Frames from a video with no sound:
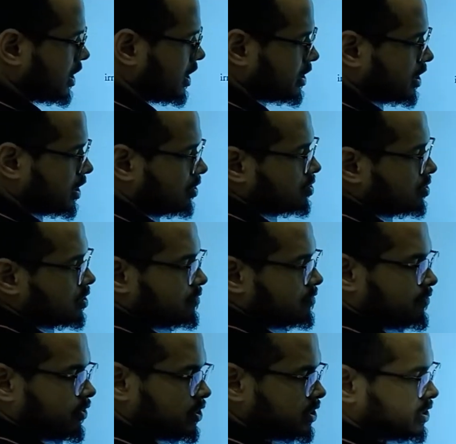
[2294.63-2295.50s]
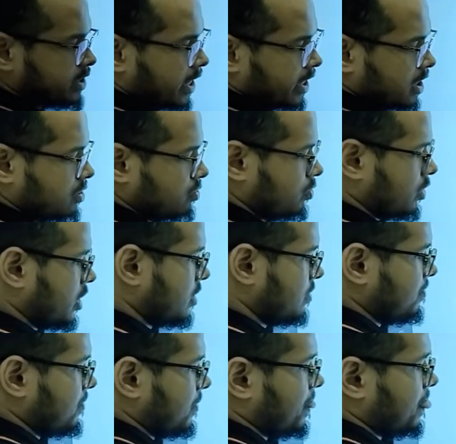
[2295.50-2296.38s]
Now for the second one,
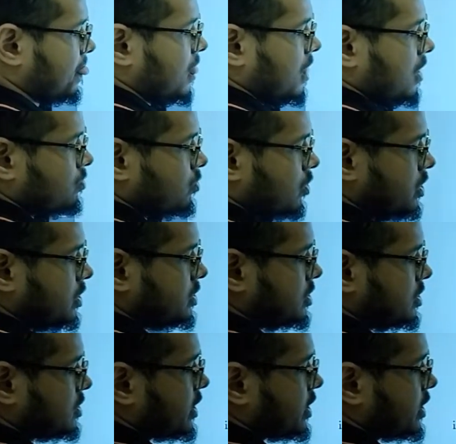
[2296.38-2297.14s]
what is the